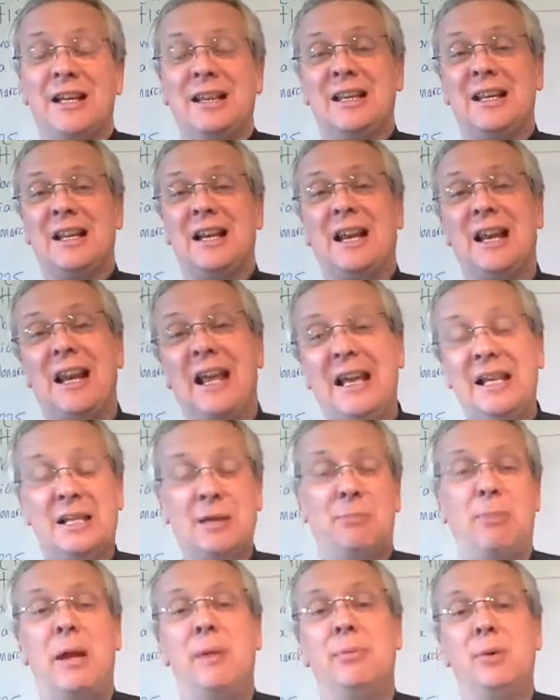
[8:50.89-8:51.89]
that
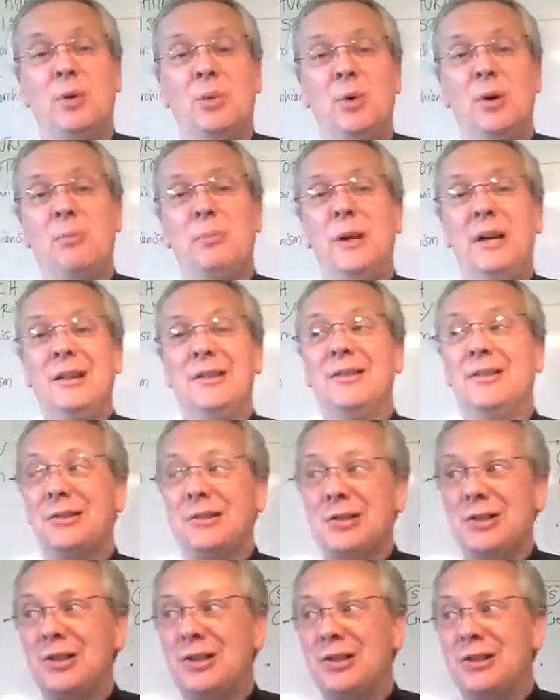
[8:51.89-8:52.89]
later people will be
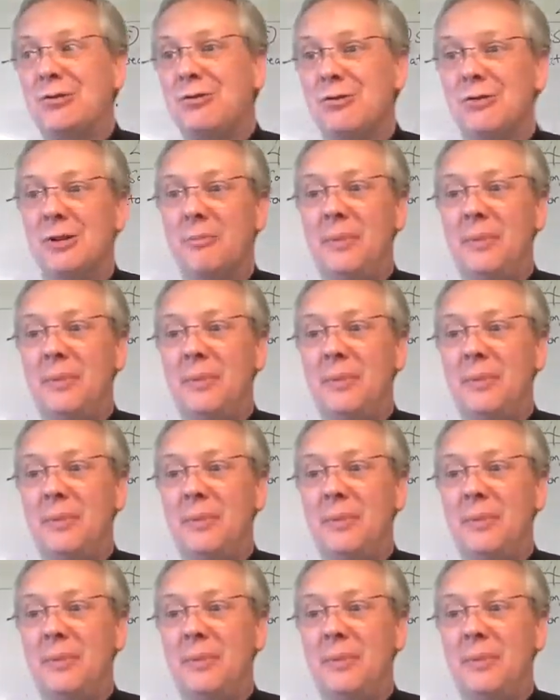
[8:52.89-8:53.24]
not sure